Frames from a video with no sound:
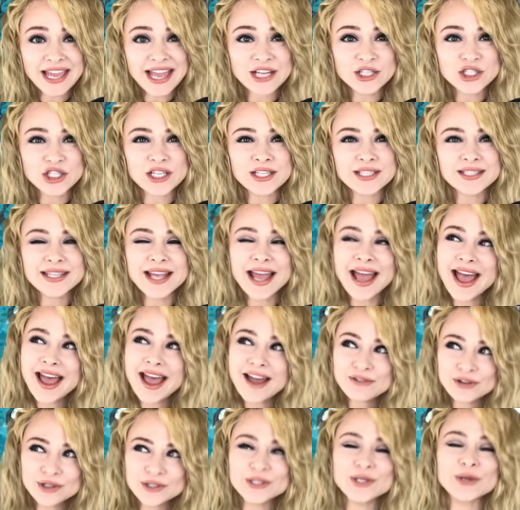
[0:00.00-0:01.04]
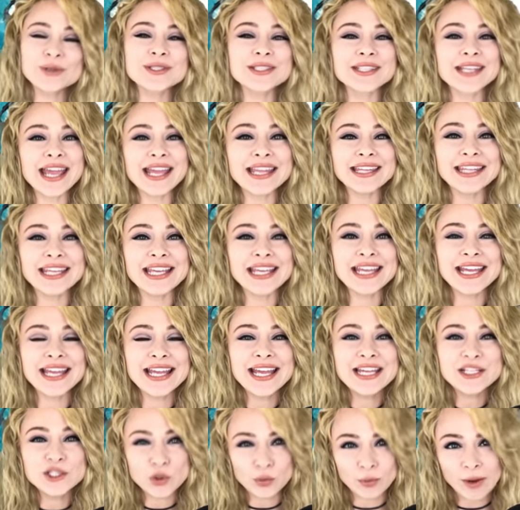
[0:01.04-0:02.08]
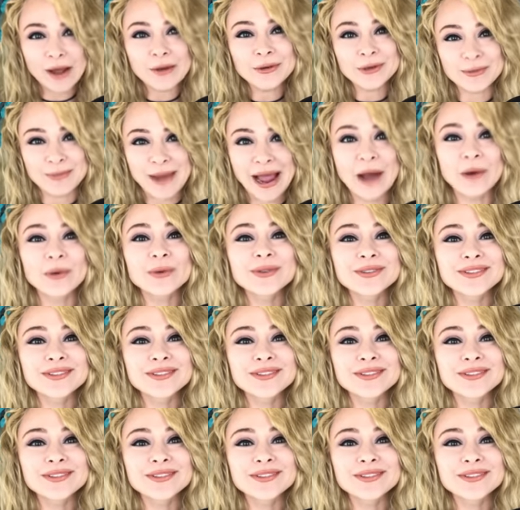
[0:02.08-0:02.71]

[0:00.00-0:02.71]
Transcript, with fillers: edges ever so slightly to round them out.